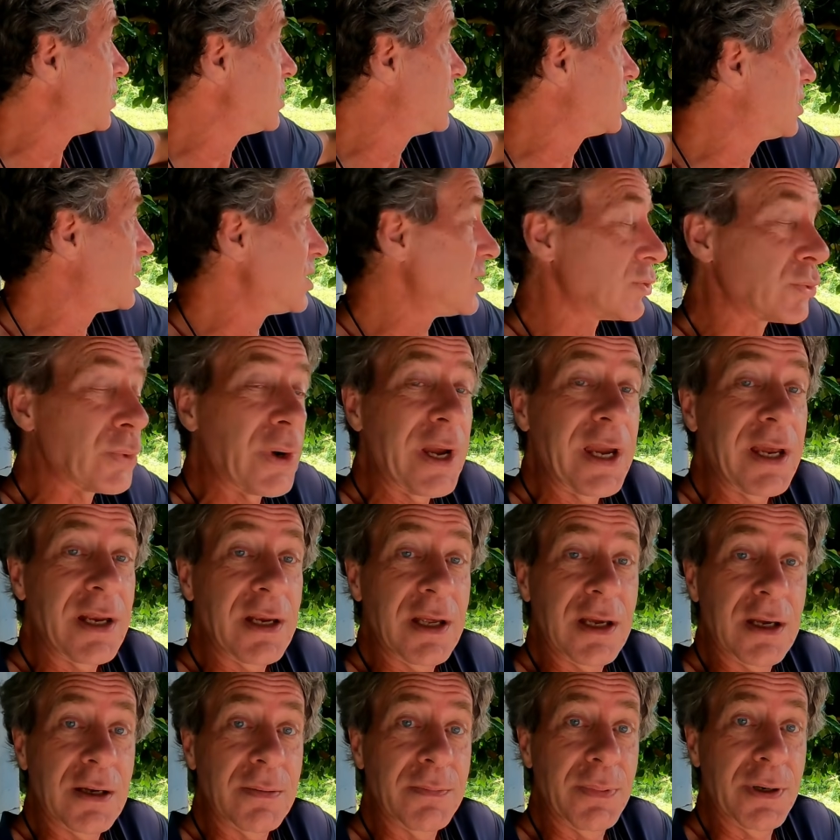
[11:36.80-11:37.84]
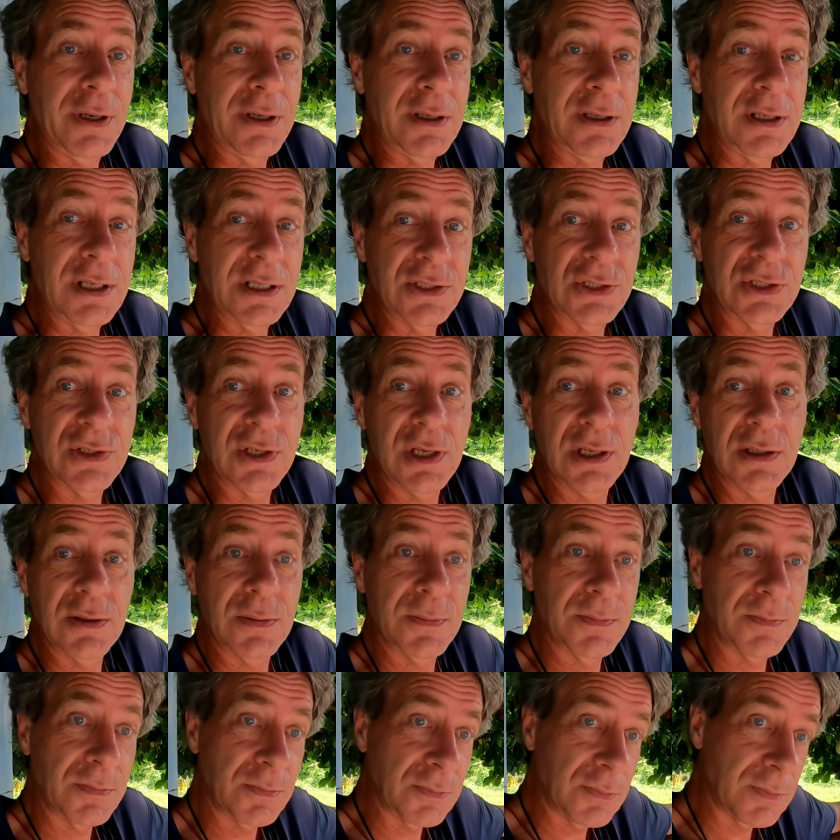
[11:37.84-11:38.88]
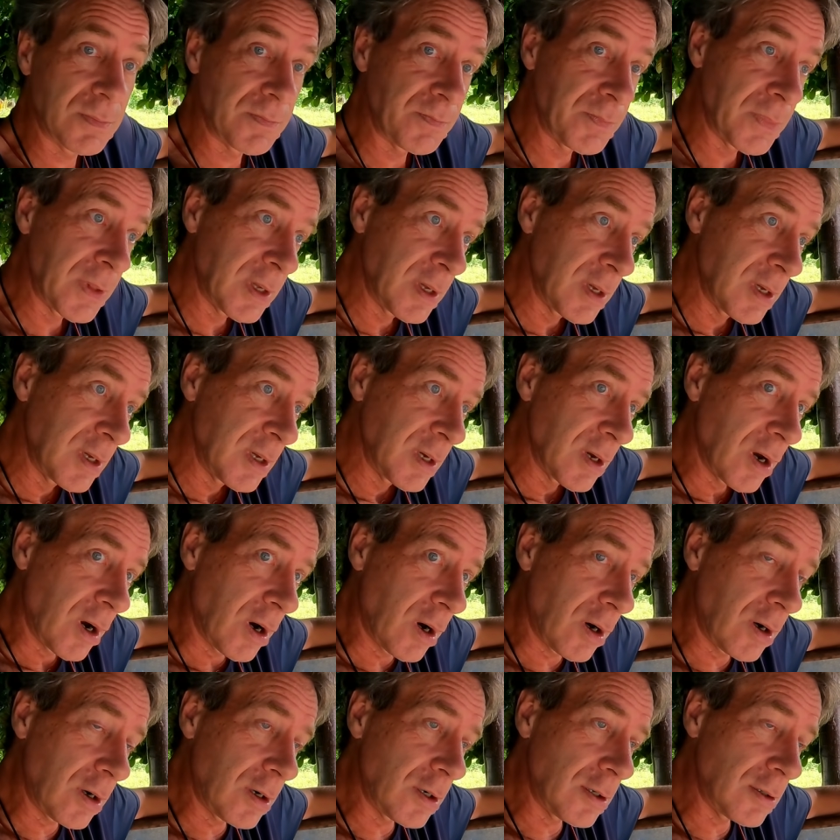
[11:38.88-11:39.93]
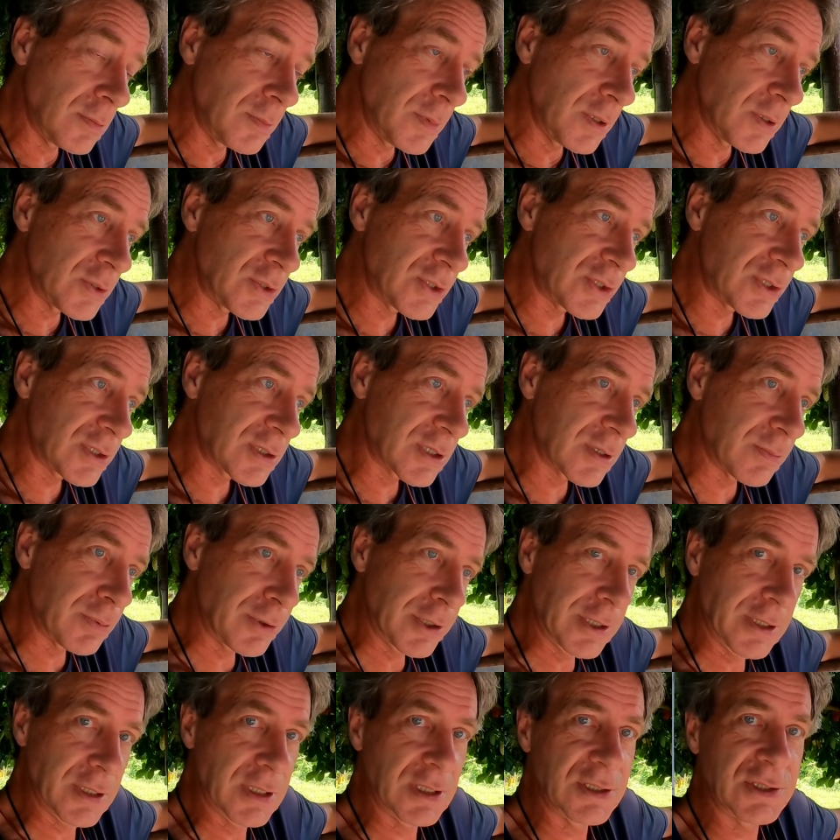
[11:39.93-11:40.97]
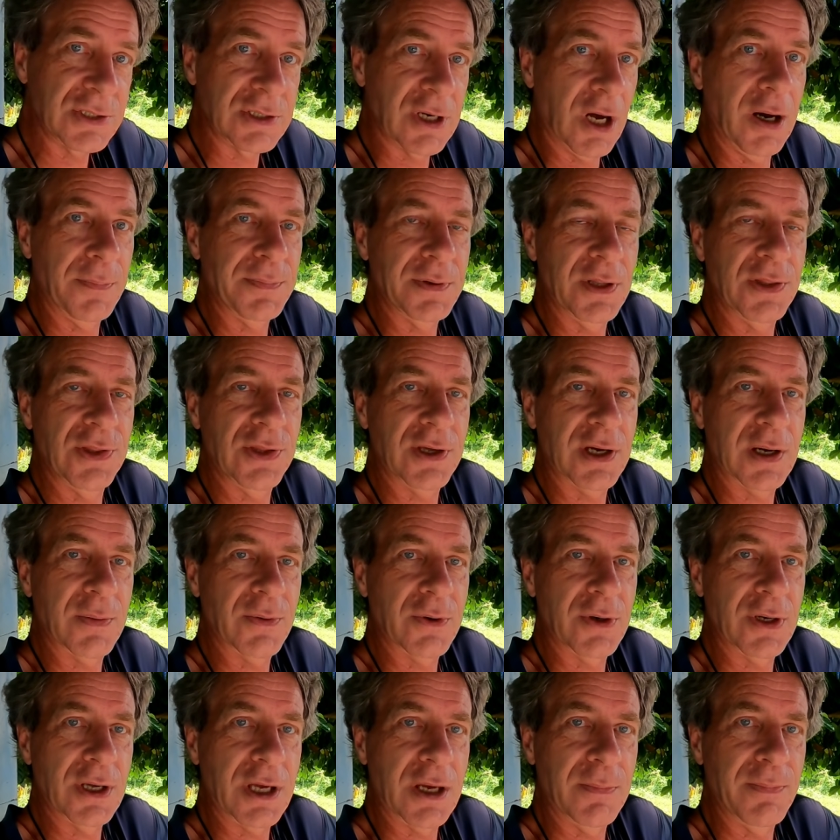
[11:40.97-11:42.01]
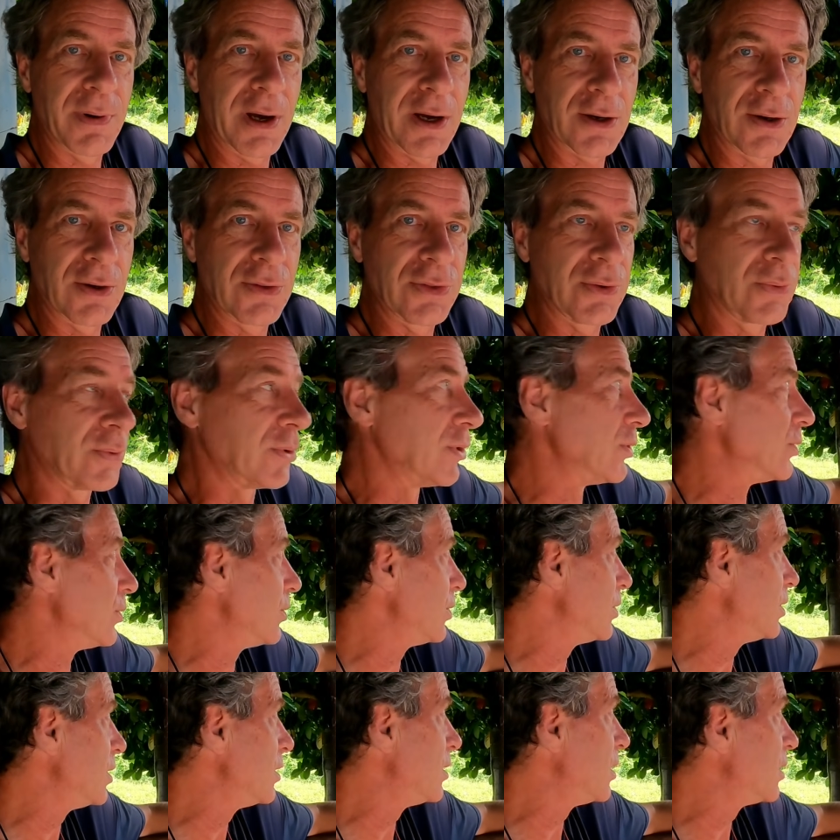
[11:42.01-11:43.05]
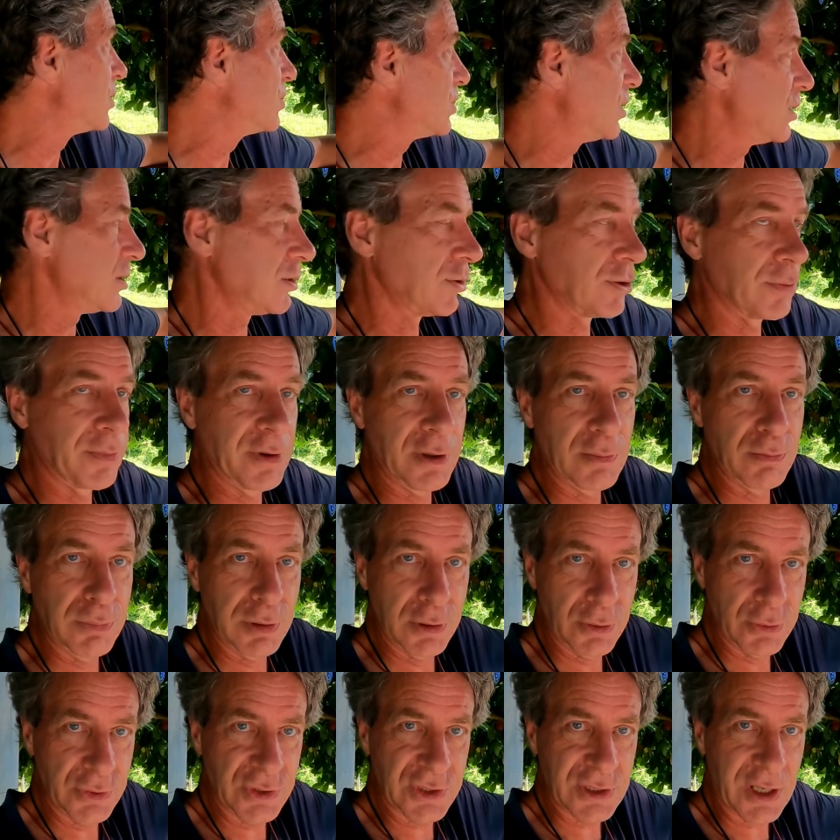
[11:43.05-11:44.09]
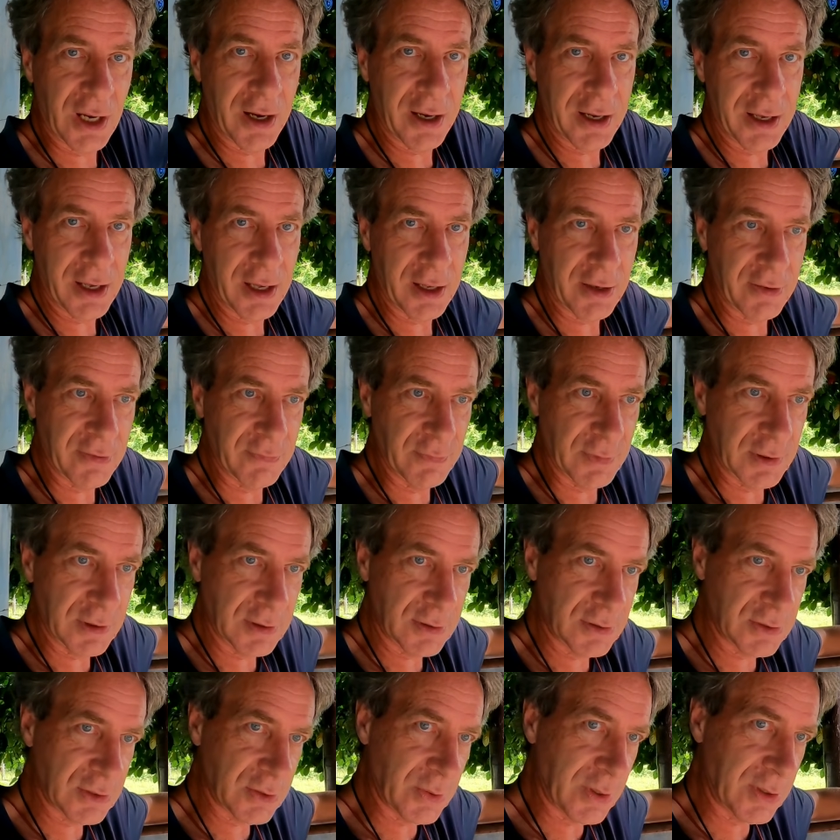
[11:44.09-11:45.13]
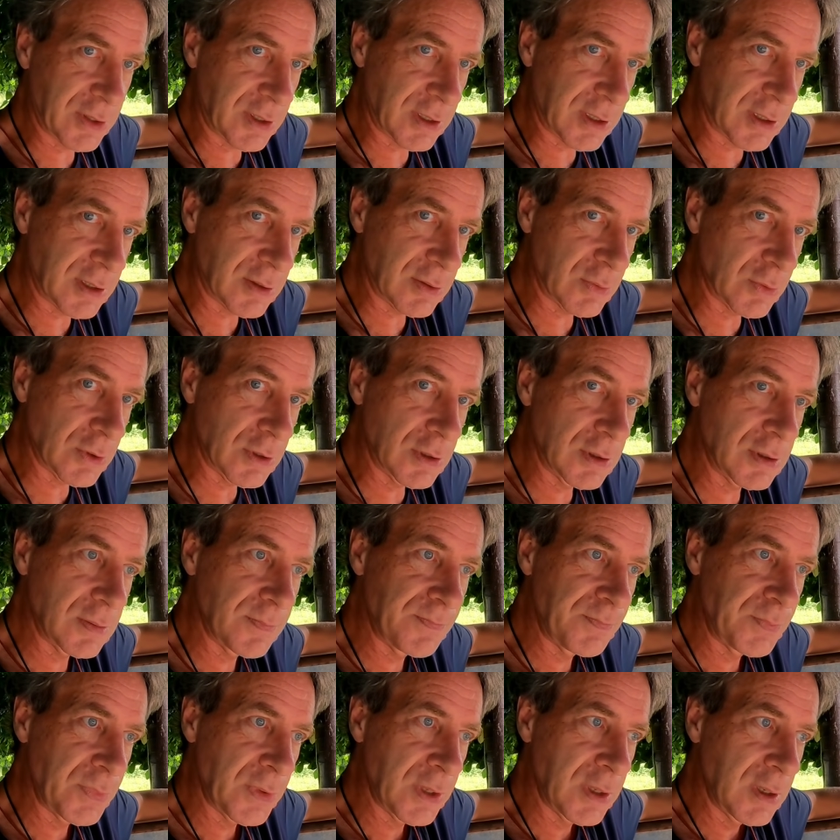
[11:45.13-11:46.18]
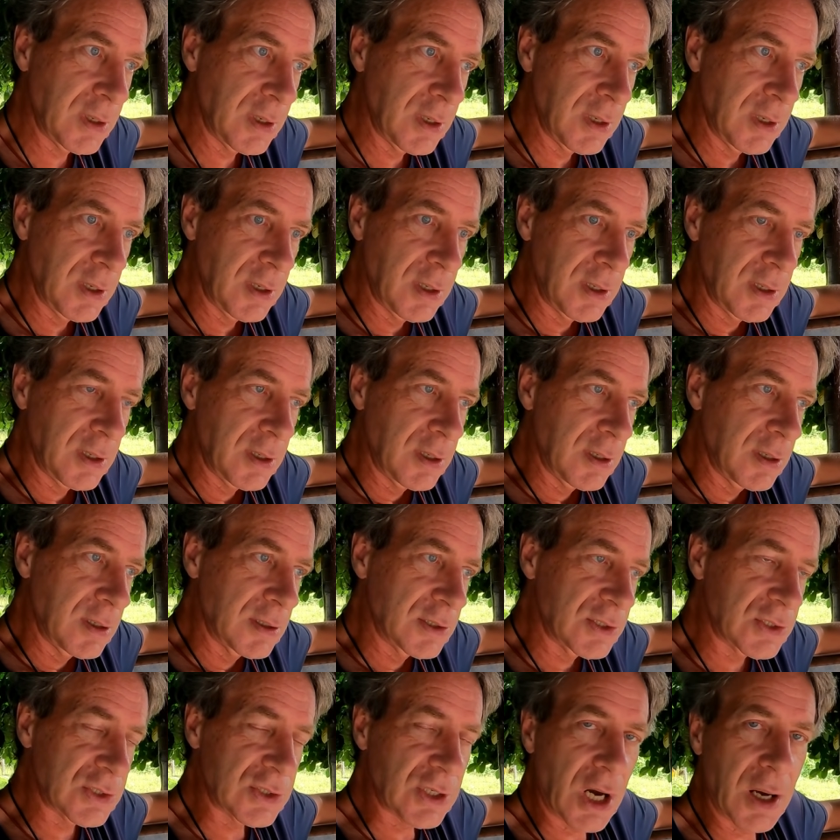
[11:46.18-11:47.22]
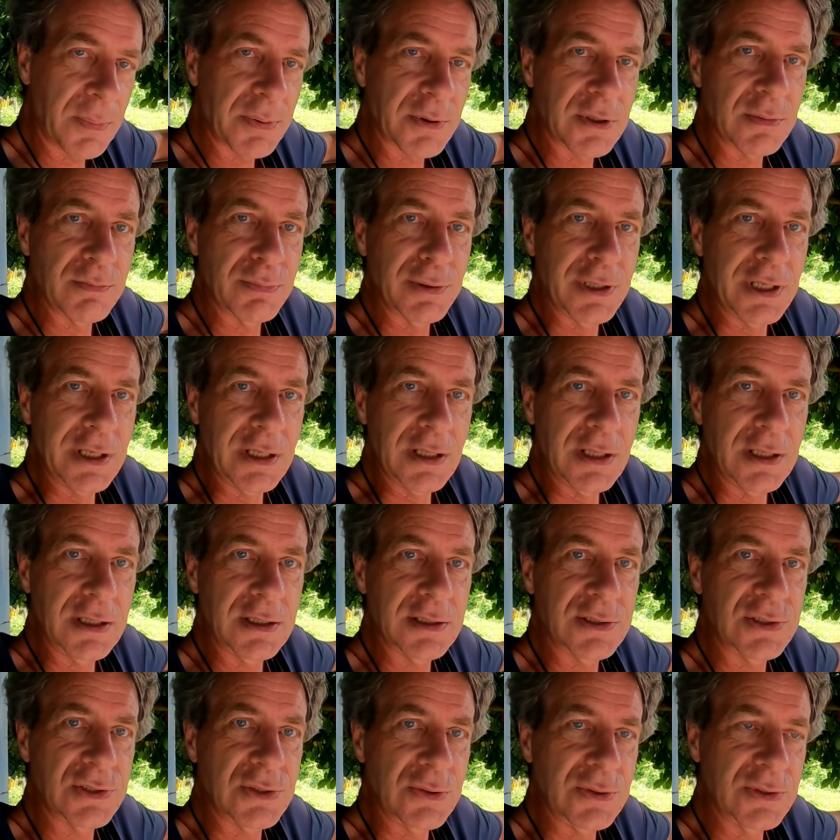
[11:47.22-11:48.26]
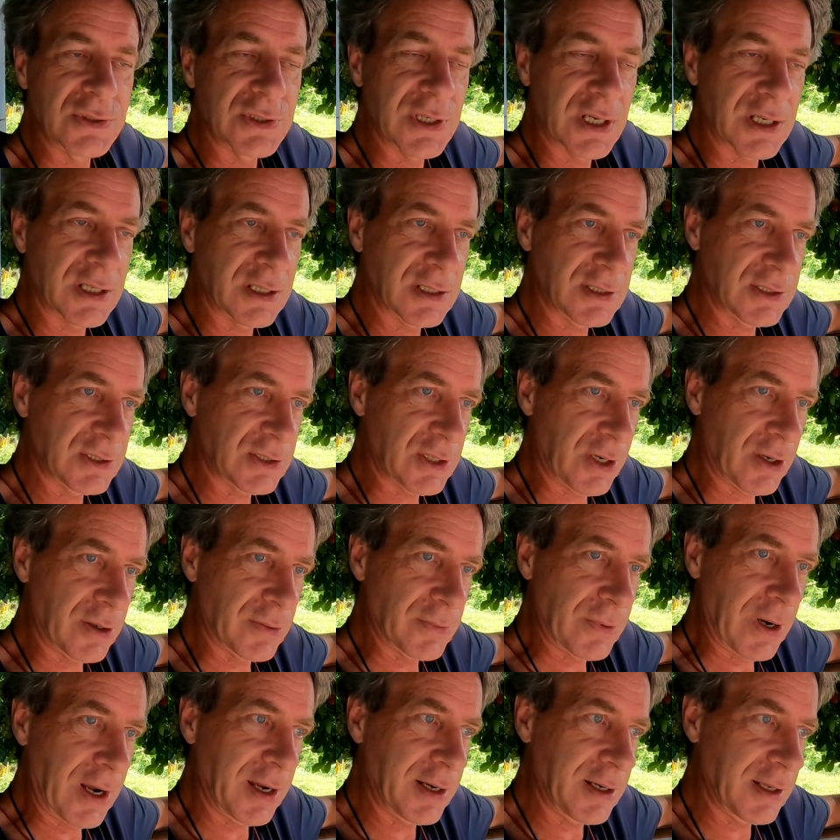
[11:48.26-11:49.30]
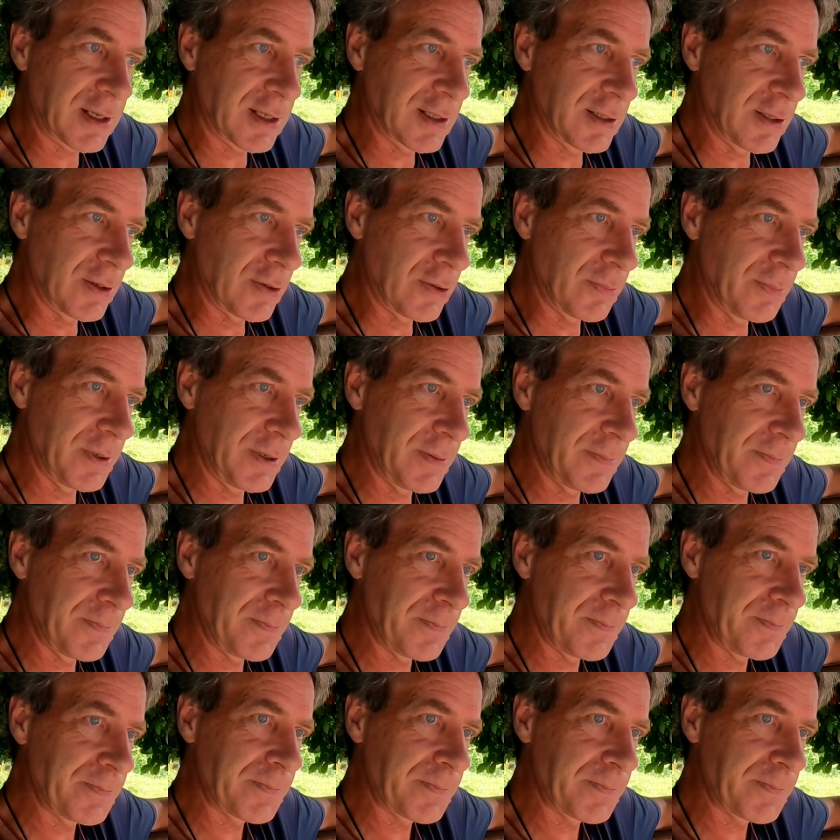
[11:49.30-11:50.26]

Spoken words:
it is still raining, but it has almost completely stopped. I think I'm going to get back on the road, and I saw a little bit of blue sky ahead of me, so I think it will stop completely as soon as I start riding a little bit.